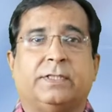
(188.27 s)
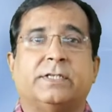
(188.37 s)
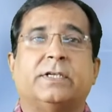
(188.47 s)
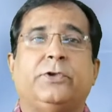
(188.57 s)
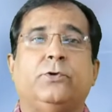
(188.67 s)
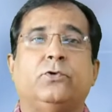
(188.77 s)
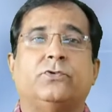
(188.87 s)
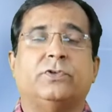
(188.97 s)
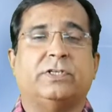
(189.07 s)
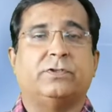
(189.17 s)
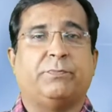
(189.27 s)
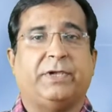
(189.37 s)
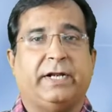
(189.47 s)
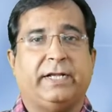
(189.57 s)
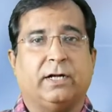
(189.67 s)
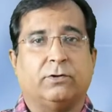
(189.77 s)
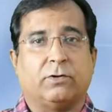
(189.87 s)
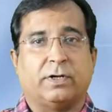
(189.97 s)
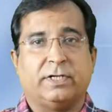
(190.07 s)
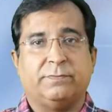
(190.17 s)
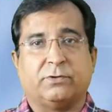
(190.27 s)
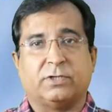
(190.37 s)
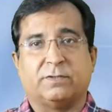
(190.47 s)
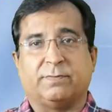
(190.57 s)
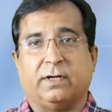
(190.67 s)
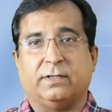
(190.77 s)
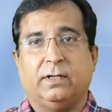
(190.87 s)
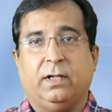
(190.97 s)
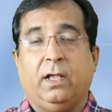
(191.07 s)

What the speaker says: There is a huge usage of PID controller in process plant